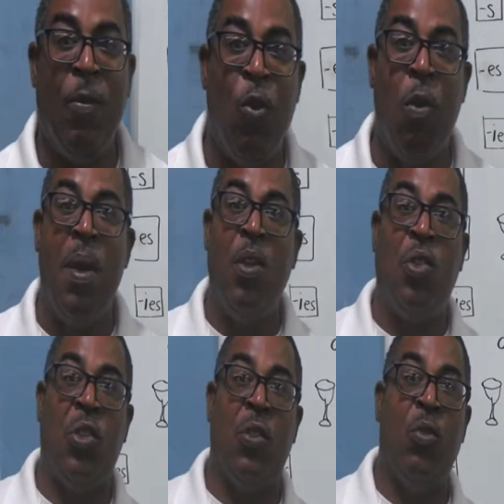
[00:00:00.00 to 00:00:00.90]

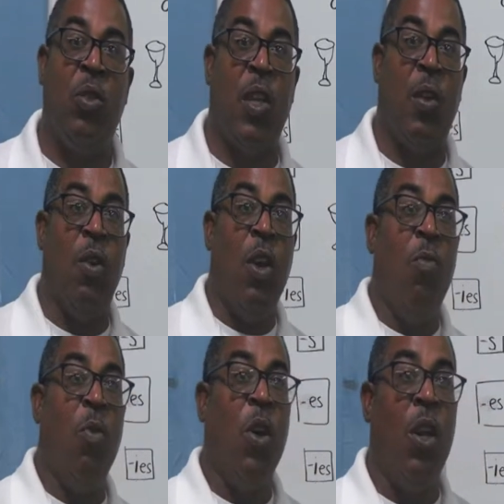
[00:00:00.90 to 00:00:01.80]
Gomez, we say
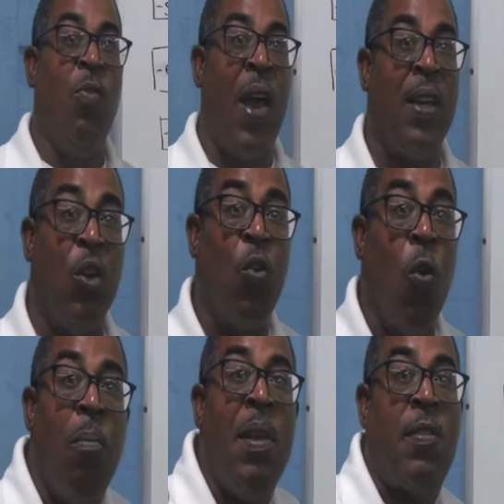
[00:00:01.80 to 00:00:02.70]
we're going to invite the
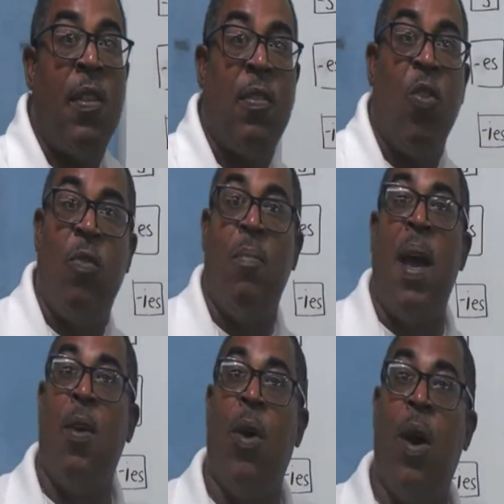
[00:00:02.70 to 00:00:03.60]
Gomez's over by
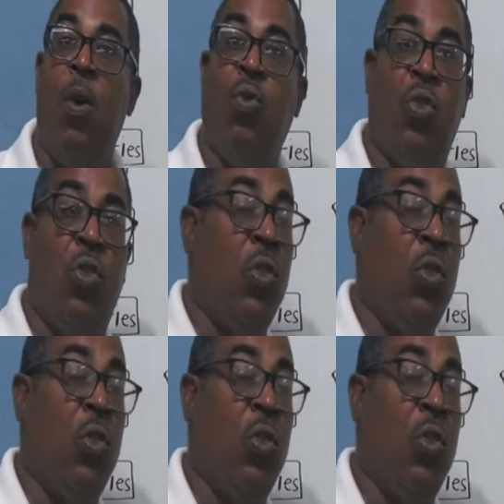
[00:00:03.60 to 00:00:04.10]
our house.